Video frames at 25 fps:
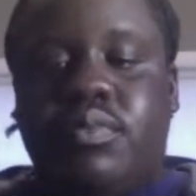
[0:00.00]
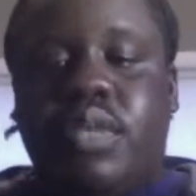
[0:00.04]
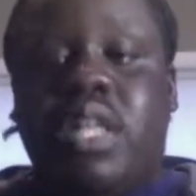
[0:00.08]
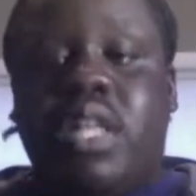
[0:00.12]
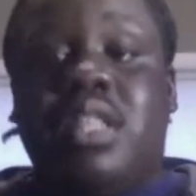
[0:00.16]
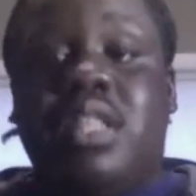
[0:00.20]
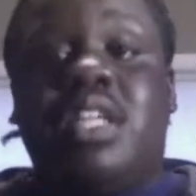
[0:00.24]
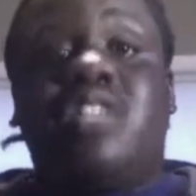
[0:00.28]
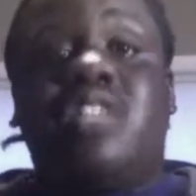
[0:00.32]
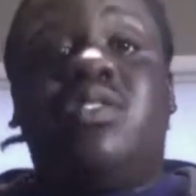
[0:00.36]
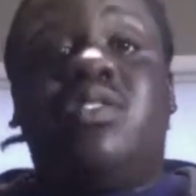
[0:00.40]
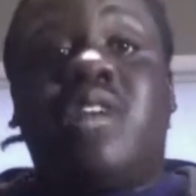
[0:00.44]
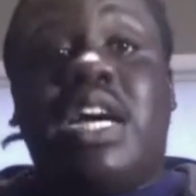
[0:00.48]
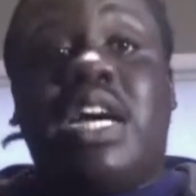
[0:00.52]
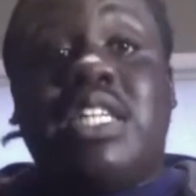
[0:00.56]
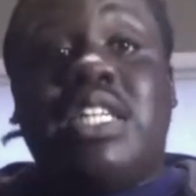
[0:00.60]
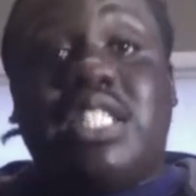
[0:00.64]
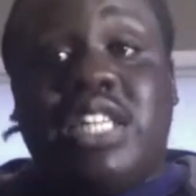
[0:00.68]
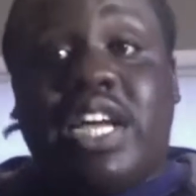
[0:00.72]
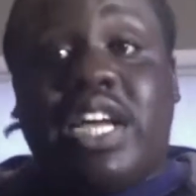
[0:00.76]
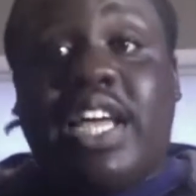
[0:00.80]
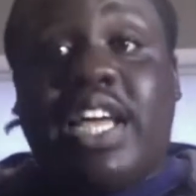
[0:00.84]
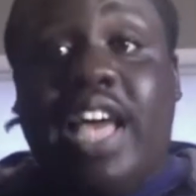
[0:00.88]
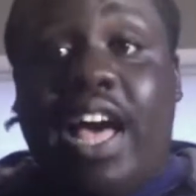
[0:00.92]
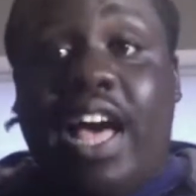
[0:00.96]
Did you guys
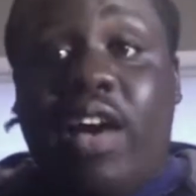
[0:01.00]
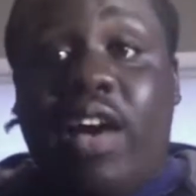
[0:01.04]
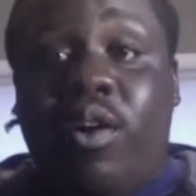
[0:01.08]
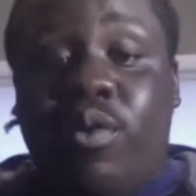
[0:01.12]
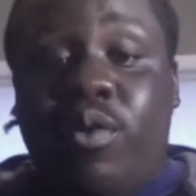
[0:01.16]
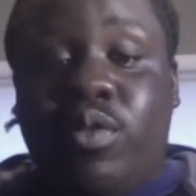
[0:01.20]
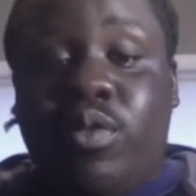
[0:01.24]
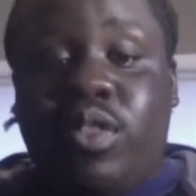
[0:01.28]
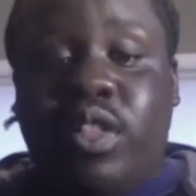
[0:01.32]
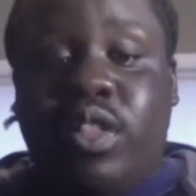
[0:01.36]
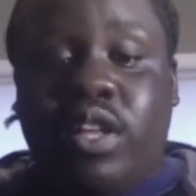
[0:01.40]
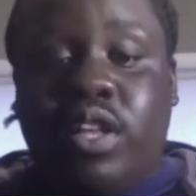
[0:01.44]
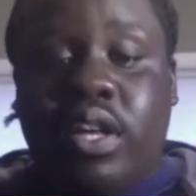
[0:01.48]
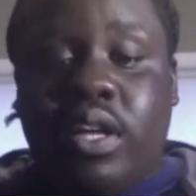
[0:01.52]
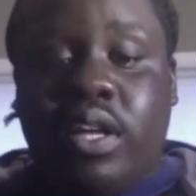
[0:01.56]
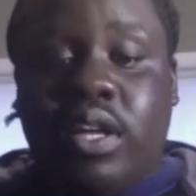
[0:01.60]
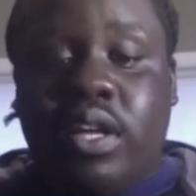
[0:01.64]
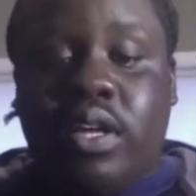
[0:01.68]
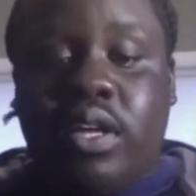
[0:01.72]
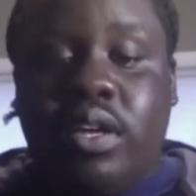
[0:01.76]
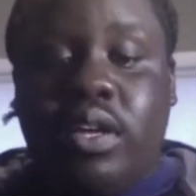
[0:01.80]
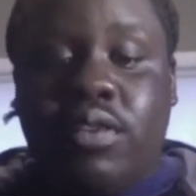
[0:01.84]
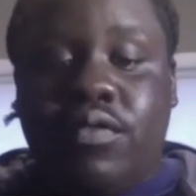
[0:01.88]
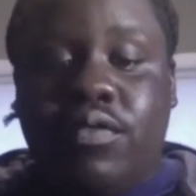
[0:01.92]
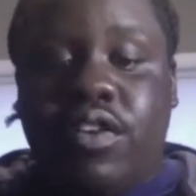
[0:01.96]
check out
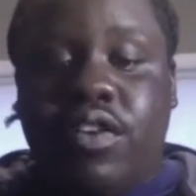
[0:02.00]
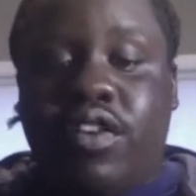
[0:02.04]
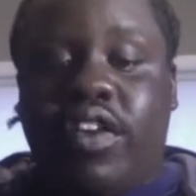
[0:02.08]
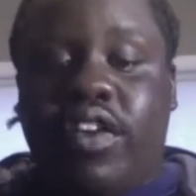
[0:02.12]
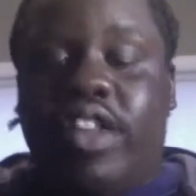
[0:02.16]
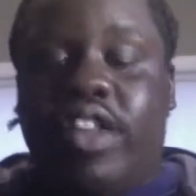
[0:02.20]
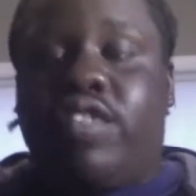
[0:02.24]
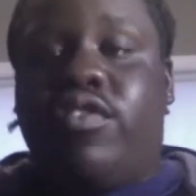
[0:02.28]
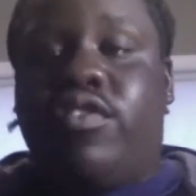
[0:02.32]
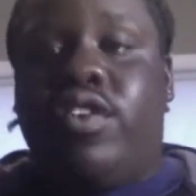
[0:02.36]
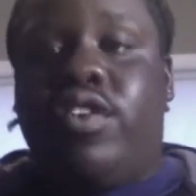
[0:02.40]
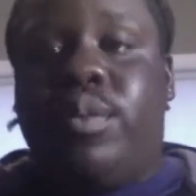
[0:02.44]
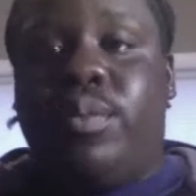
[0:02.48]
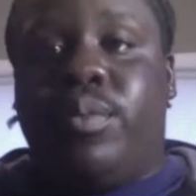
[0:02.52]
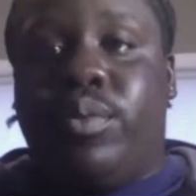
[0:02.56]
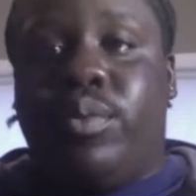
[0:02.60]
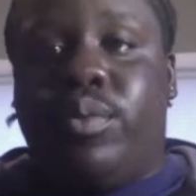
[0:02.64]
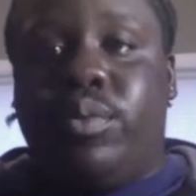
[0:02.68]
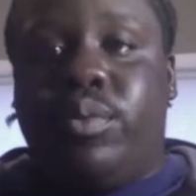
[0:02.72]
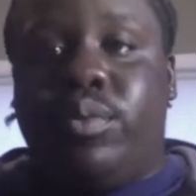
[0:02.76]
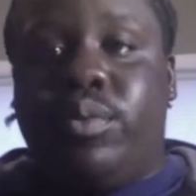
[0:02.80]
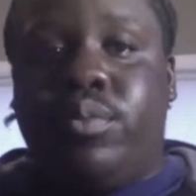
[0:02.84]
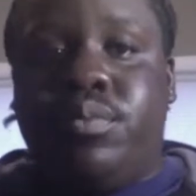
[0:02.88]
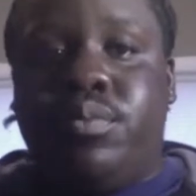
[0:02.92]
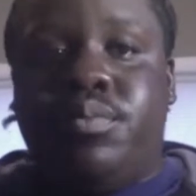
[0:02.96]
the Rugrats reboot?